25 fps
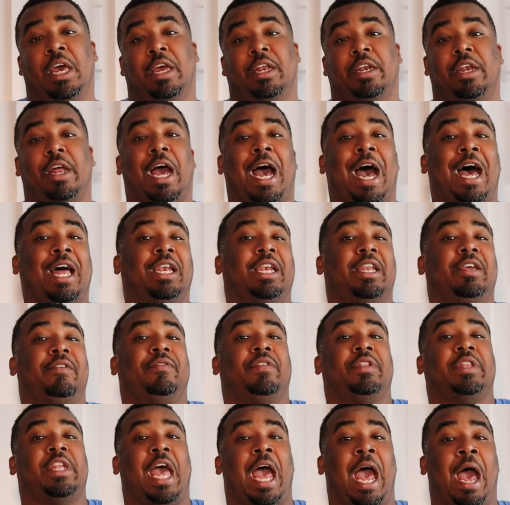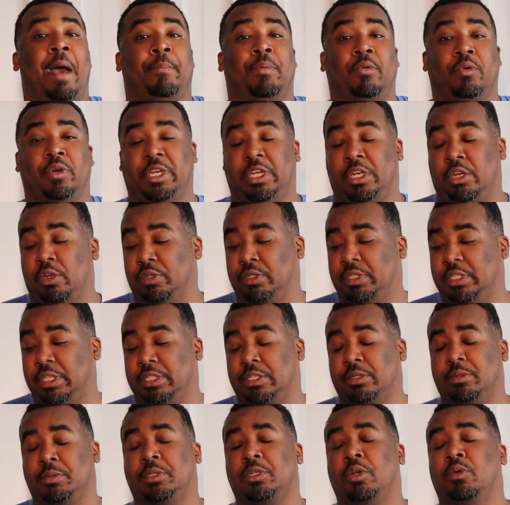Now I live in the Apple
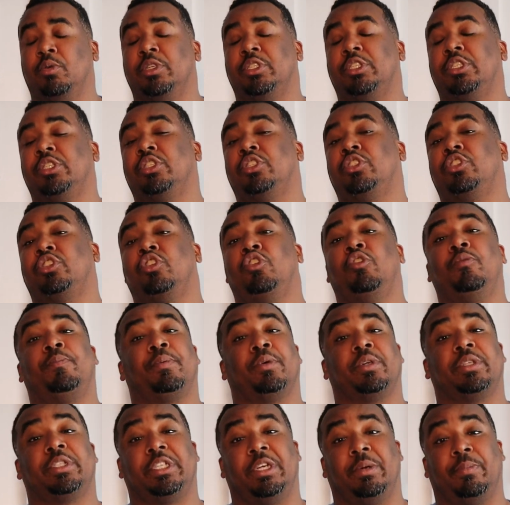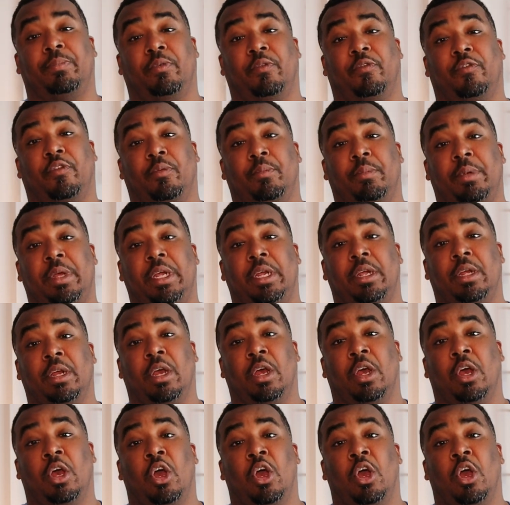ecosystem, so it's super simple for me.